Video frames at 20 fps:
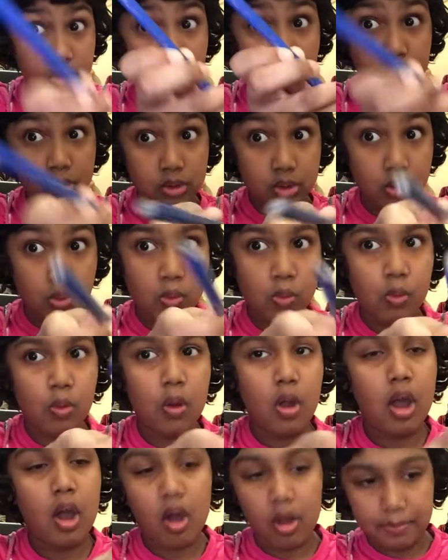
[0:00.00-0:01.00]
also
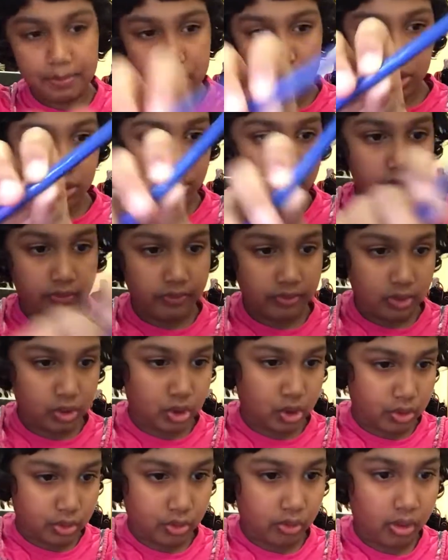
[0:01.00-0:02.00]
optional for
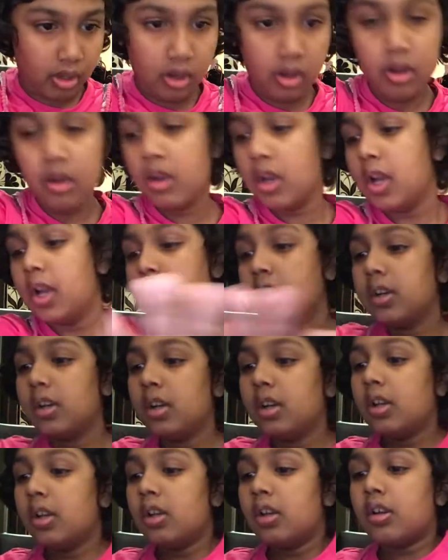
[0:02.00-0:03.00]
sure.
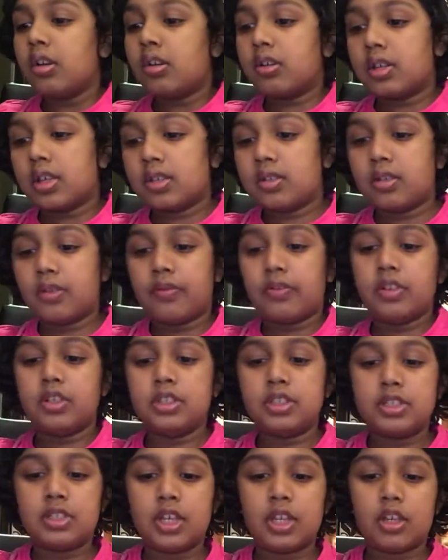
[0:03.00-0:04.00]
Okay, so
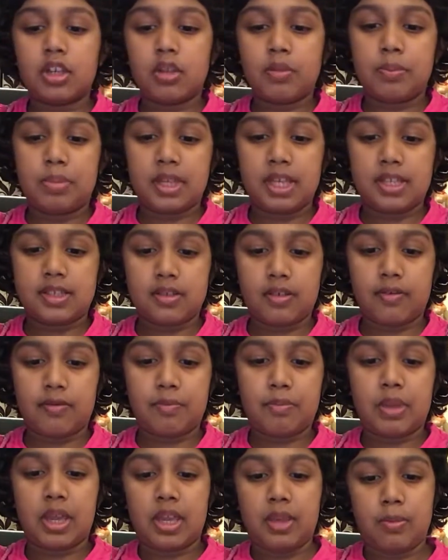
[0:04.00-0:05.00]
first take your piece of
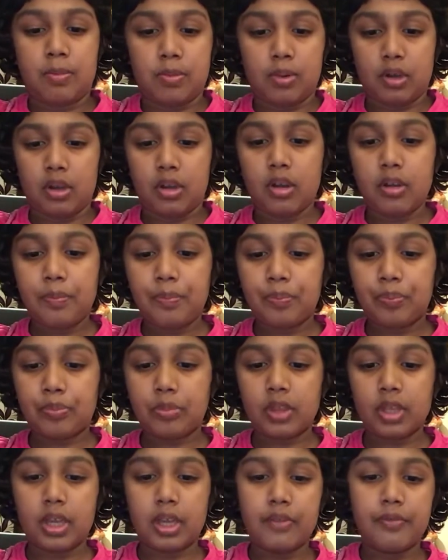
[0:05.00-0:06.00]
paper
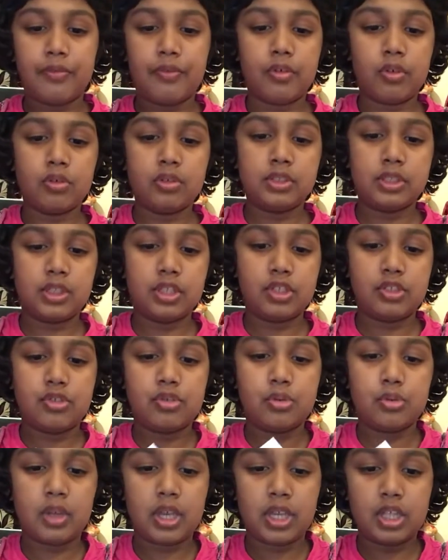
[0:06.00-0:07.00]
and fold it
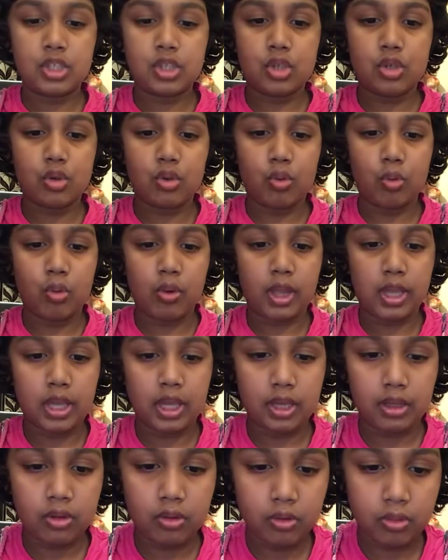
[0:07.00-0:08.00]
into a
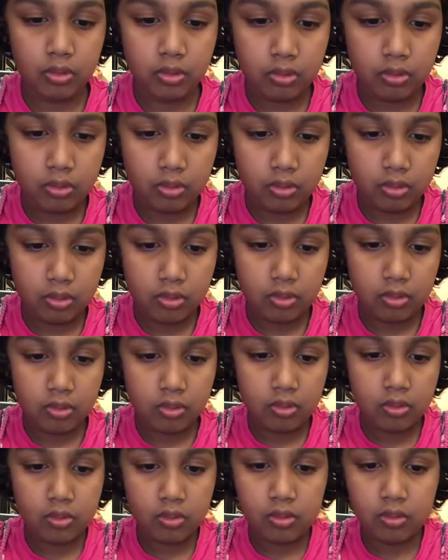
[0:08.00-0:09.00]
triangle.
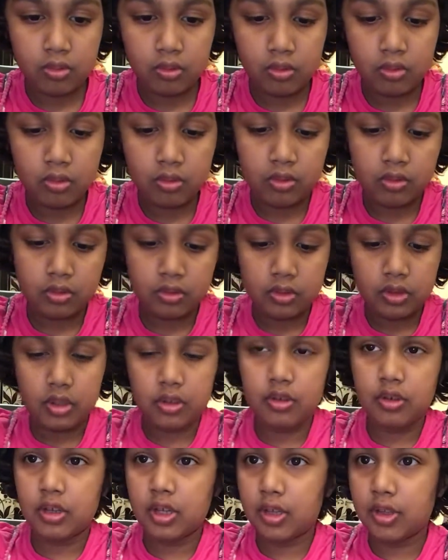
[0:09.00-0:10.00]
You
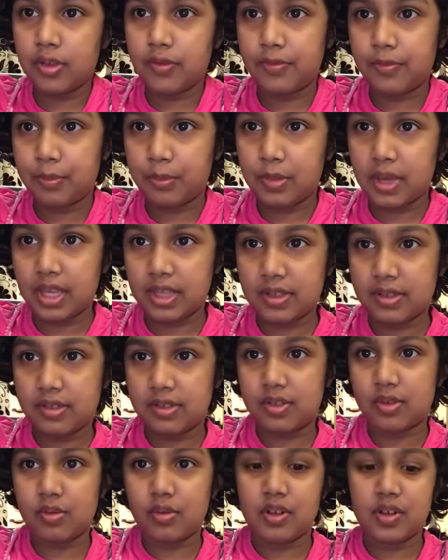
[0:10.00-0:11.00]
know how you make
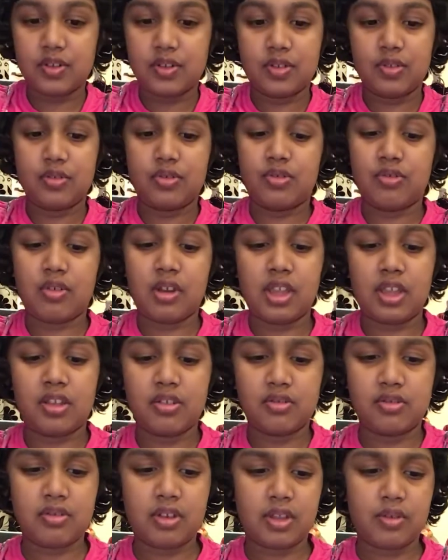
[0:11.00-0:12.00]
squares and triangles,
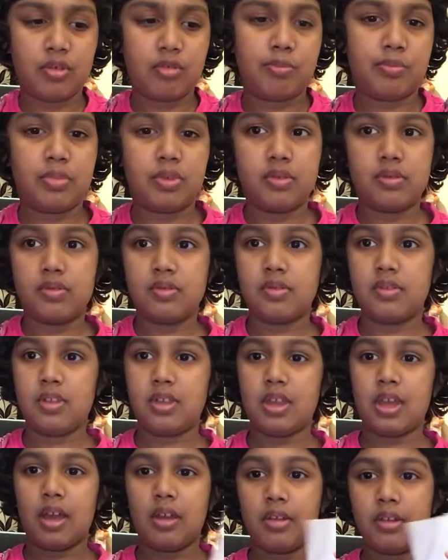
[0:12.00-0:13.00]
I hope. Yeah.